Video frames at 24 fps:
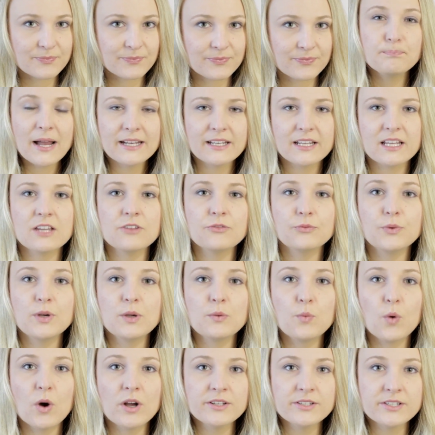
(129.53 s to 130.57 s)
But if we
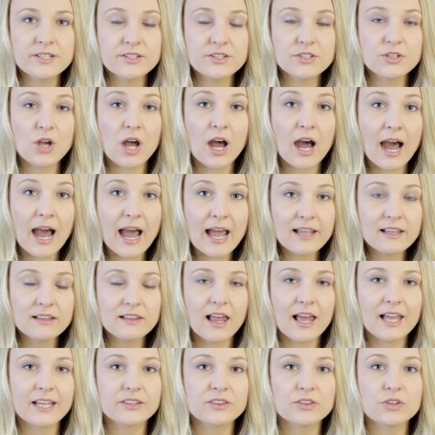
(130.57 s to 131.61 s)
wanted to
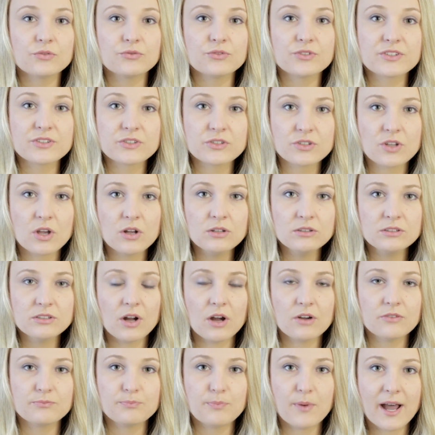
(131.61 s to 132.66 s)
highlight the result
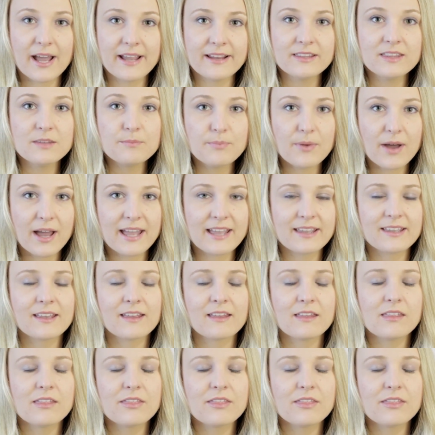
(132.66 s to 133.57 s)
of buying the bike,